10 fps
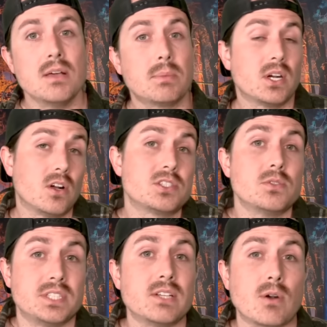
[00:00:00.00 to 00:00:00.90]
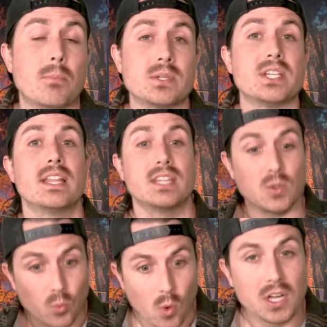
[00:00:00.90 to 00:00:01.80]
but it also did represent the
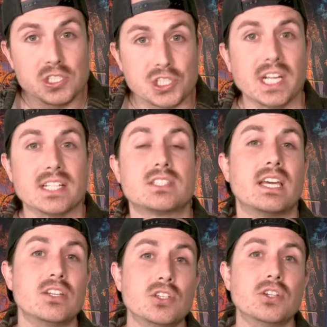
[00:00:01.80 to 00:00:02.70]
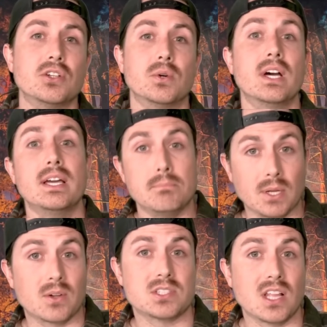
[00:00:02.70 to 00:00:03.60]
one chance they knew
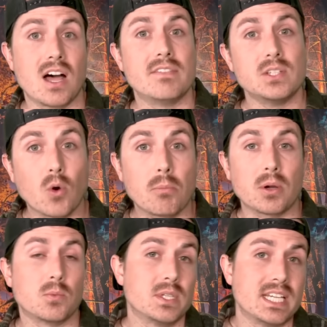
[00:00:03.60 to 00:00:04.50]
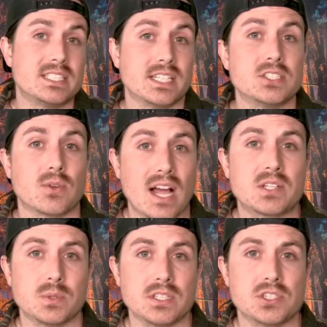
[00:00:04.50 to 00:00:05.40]
Miroslav and Norbert would get to
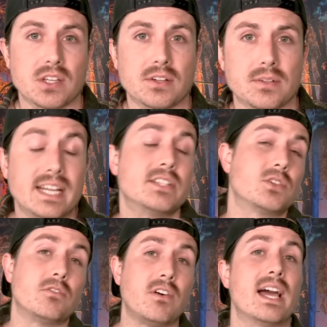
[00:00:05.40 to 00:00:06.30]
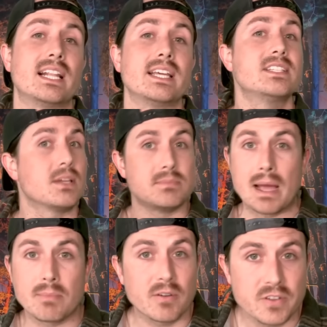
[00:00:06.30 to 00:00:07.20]
interact with each other. And so finally,
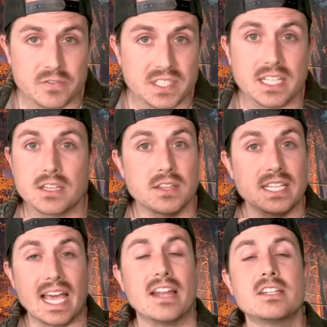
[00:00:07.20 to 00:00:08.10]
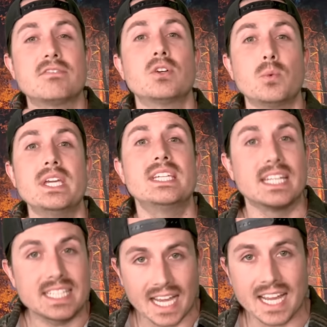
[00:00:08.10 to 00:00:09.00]
September 15th, the end of the week,
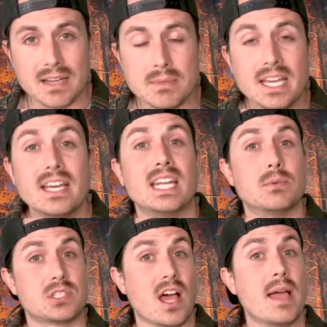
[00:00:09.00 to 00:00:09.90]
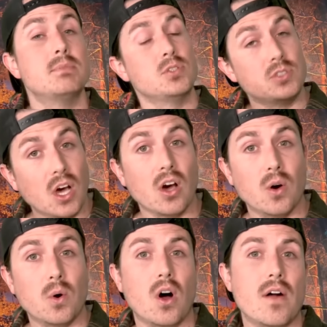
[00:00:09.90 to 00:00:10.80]
it came and it was time to
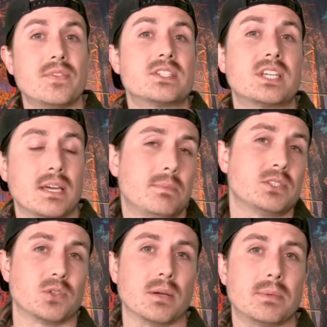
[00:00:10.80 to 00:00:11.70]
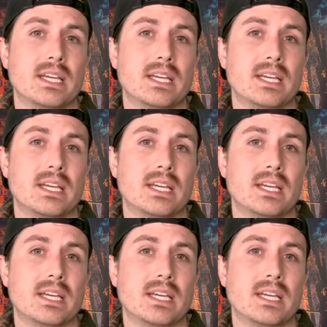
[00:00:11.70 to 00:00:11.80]
go on this camping trip.